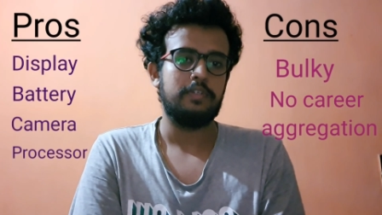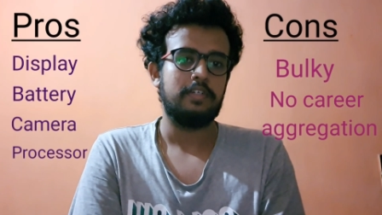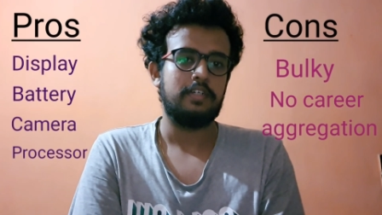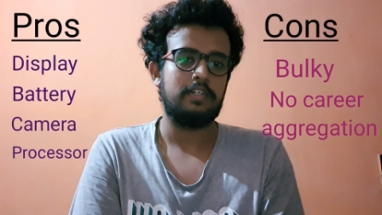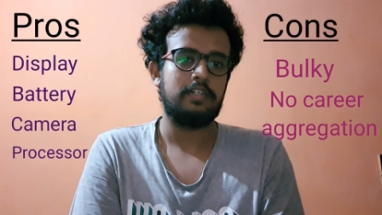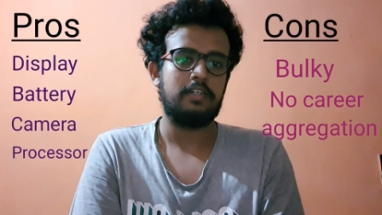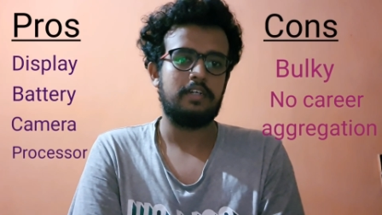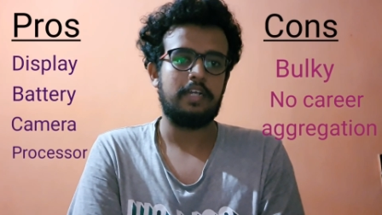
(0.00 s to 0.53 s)

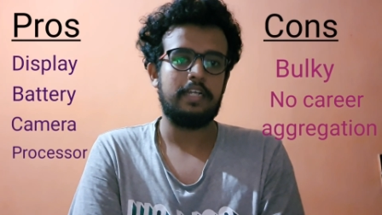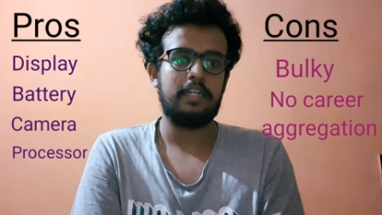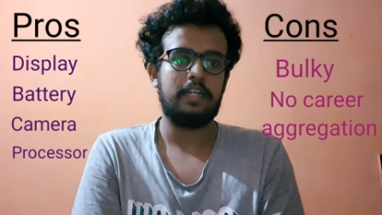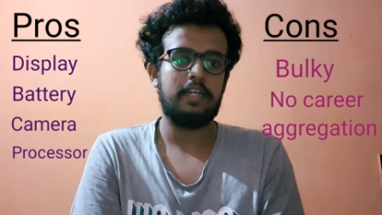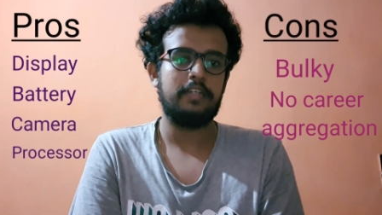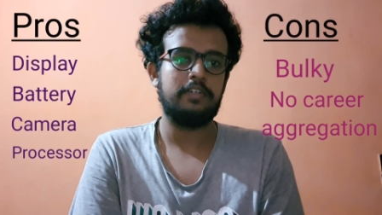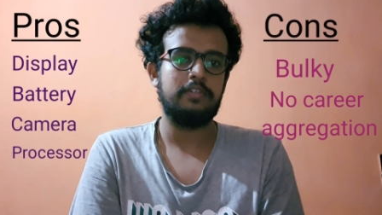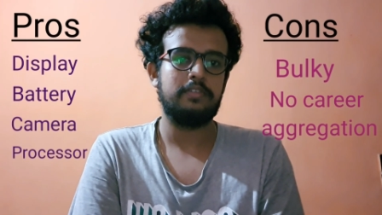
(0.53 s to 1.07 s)

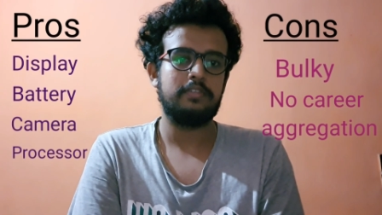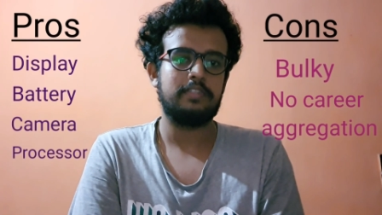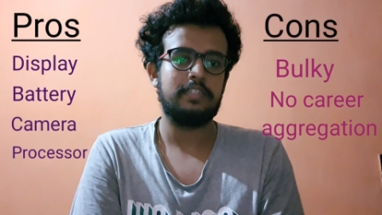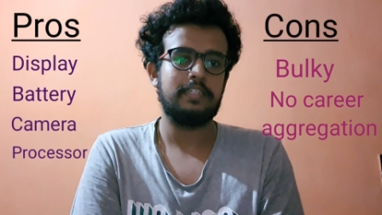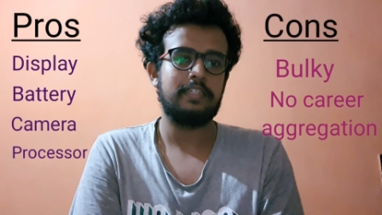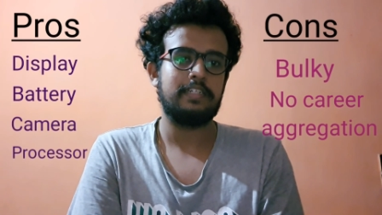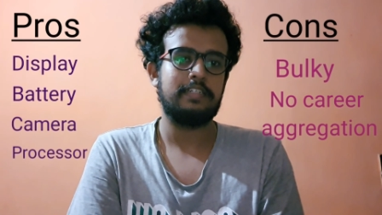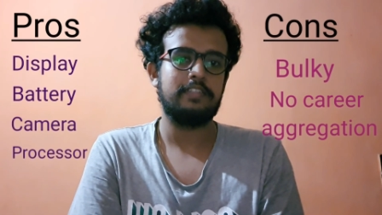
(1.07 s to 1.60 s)
I don't
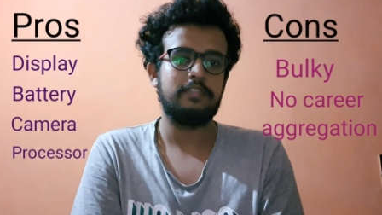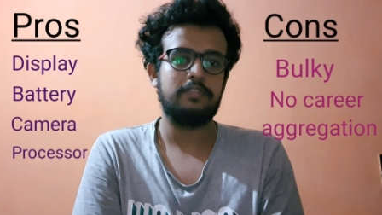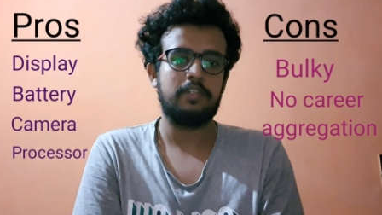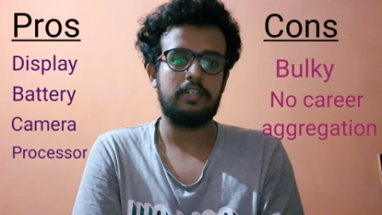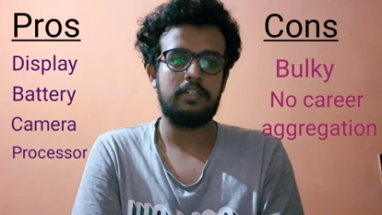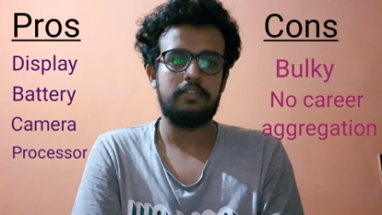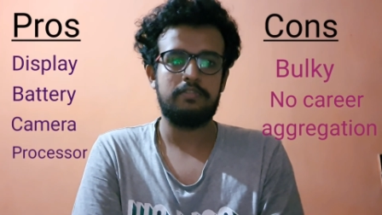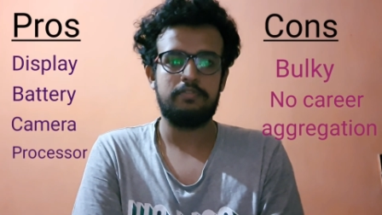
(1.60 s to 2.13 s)
think it is
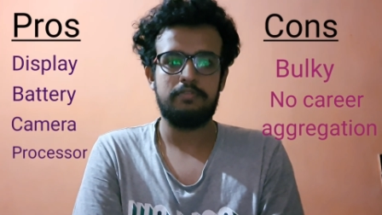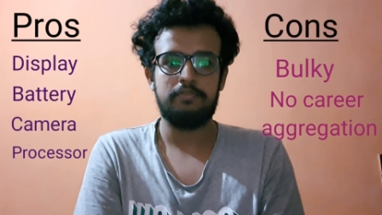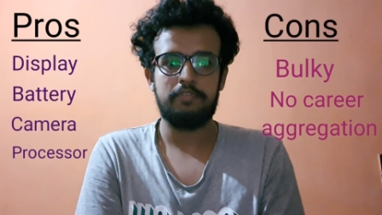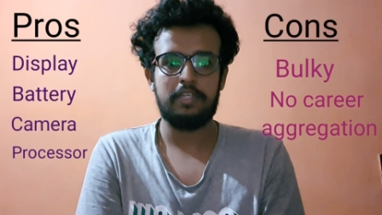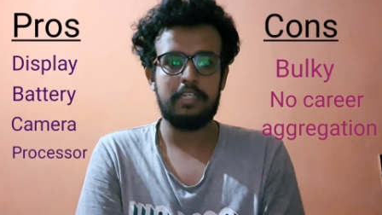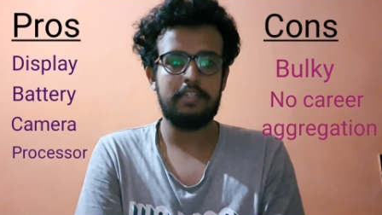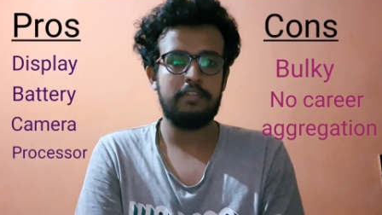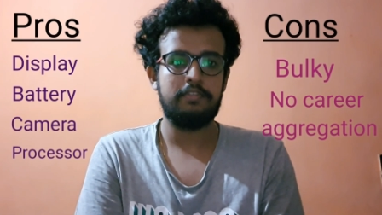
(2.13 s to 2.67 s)

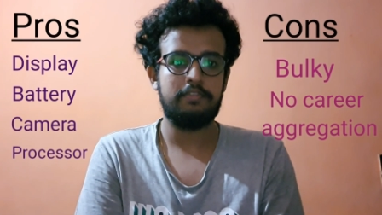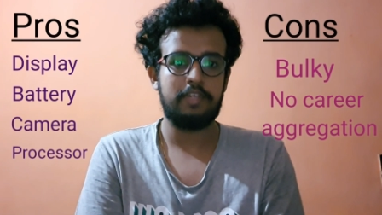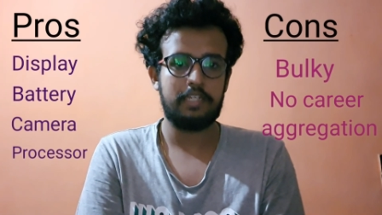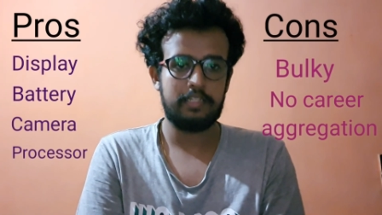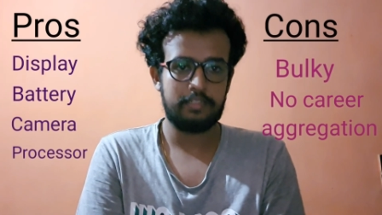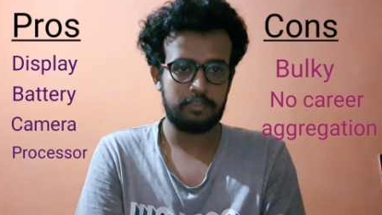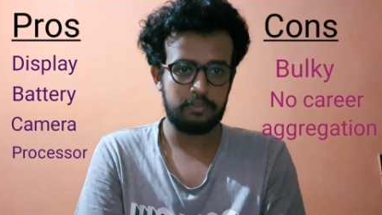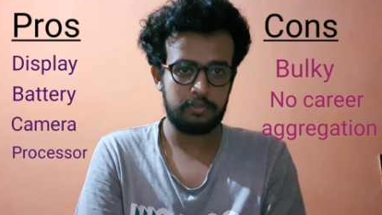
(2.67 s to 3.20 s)

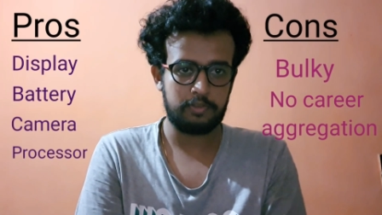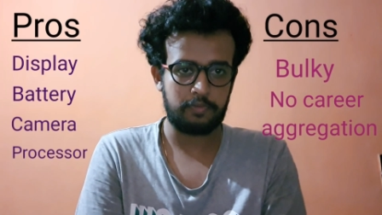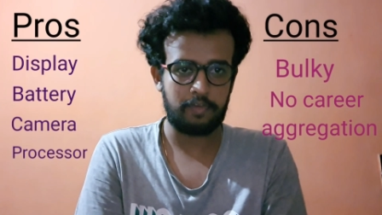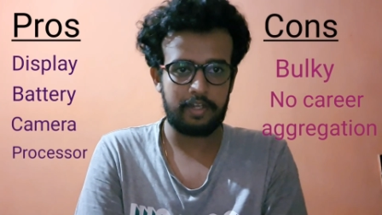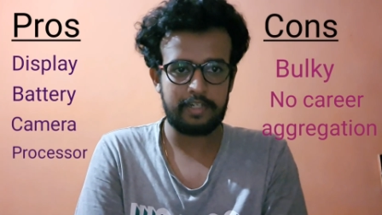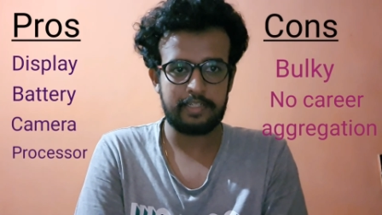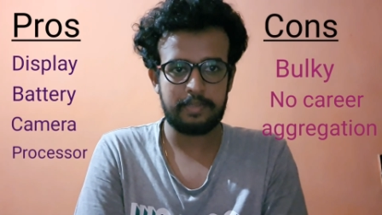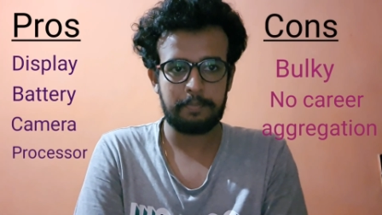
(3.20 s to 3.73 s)
very good
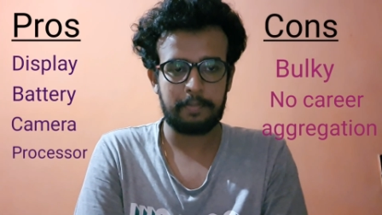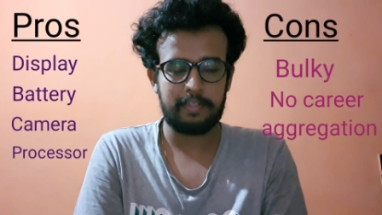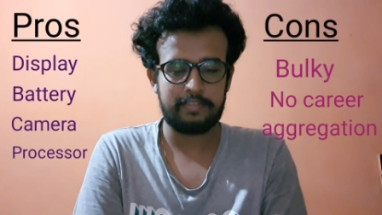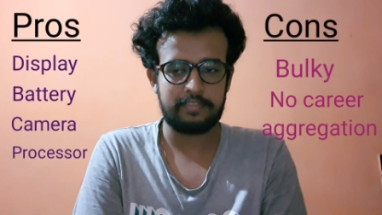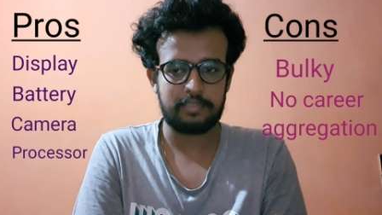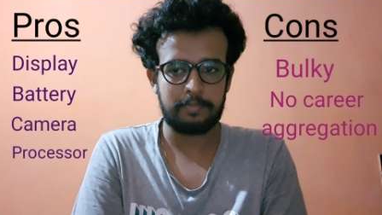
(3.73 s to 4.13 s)
quality plastic